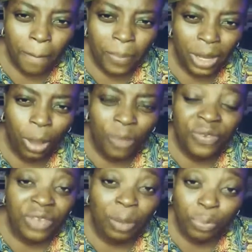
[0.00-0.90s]

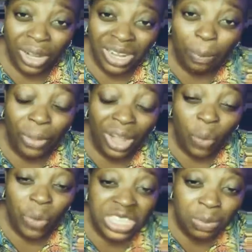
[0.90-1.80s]
Beloved, if you have prayed a
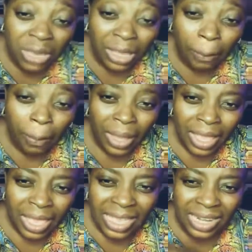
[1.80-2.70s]
prayer with me,
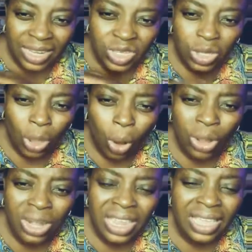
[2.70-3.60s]
it is
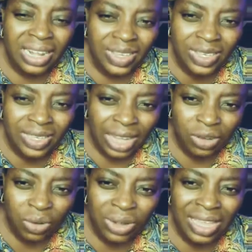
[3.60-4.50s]
done, it is
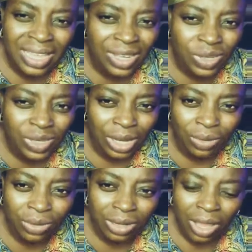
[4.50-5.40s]
settled, it is
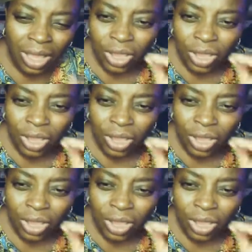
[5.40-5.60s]
settled.